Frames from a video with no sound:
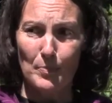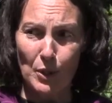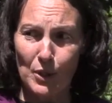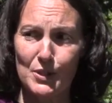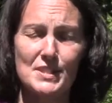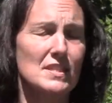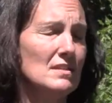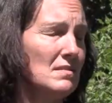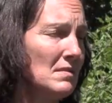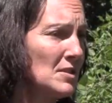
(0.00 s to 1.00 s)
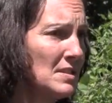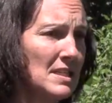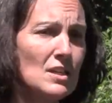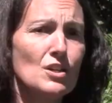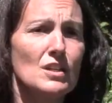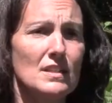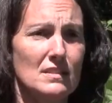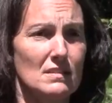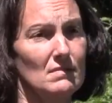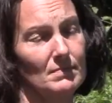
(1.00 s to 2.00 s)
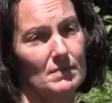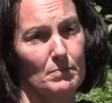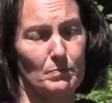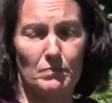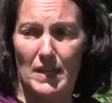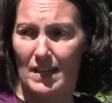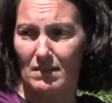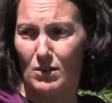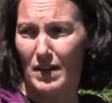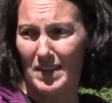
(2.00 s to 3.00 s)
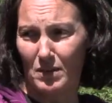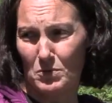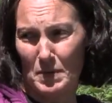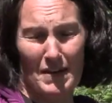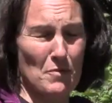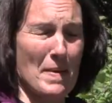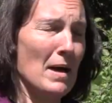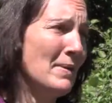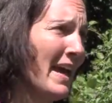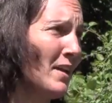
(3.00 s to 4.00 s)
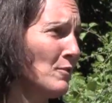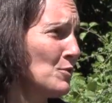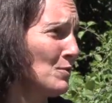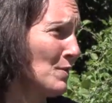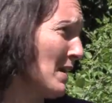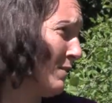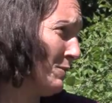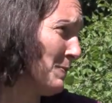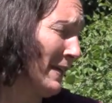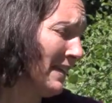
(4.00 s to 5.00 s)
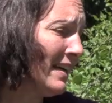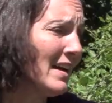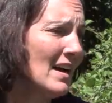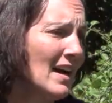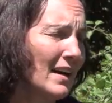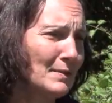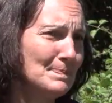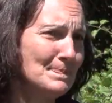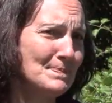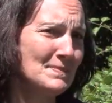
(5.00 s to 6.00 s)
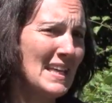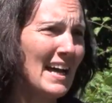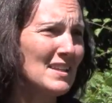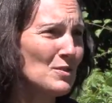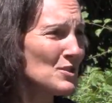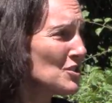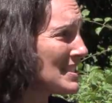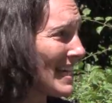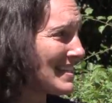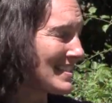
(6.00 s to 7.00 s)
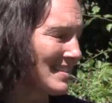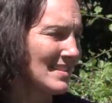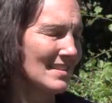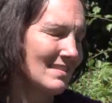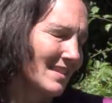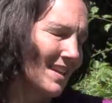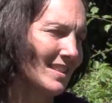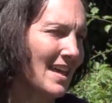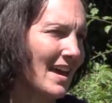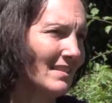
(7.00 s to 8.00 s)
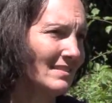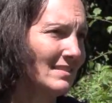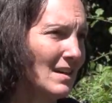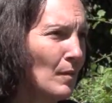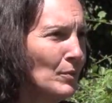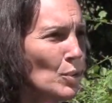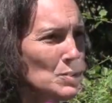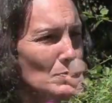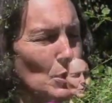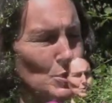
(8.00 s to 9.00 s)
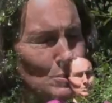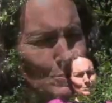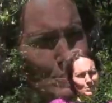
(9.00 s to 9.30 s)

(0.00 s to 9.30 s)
birds and deer and, I don't know, I think we have a bobcat or two around. But yeah, so it's just nice to get that up close and personal